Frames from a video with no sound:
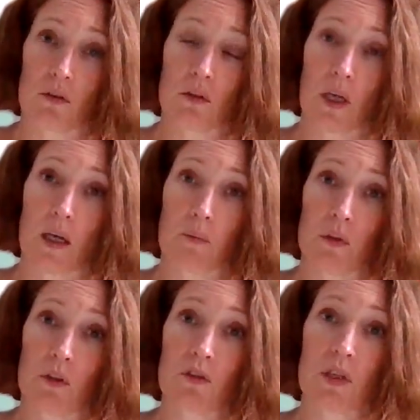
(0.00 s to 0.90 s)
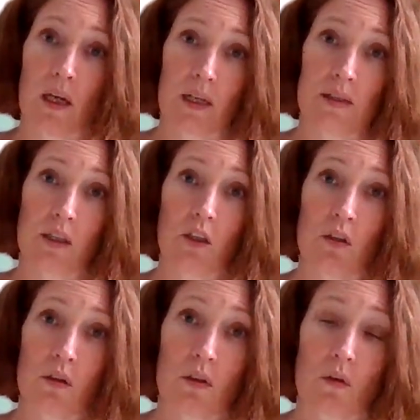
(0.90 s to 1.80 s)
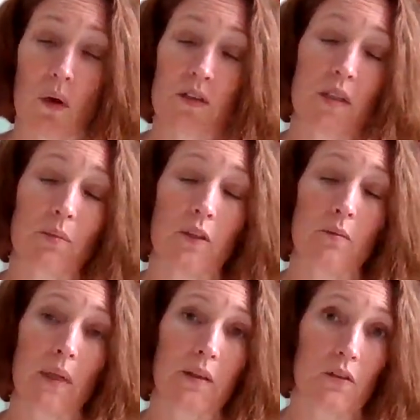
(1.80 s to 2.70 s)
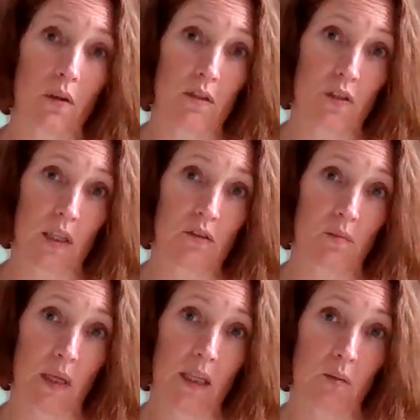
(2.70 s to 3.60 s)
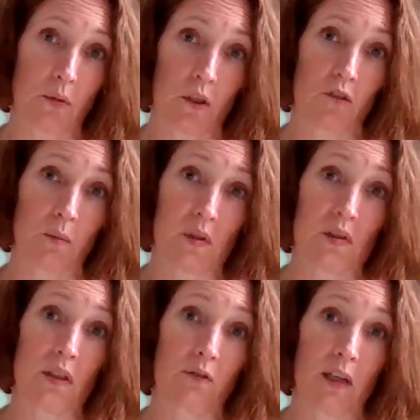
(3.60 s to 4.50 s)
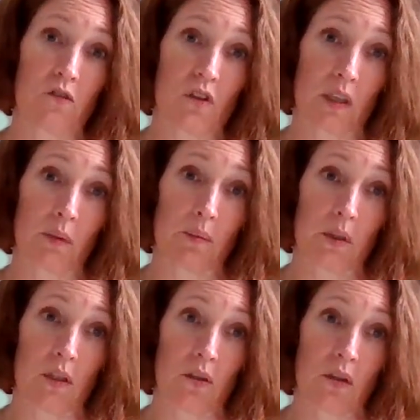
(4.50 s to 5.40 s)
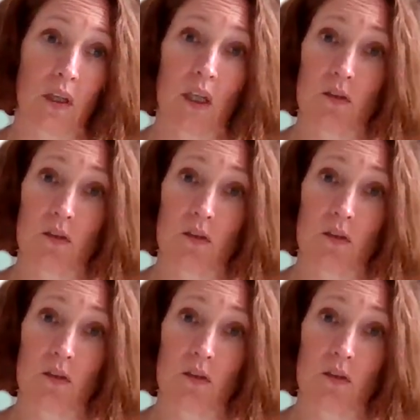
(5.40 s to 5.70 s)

utilising quality improvement methodology to make improvements that eventually we would look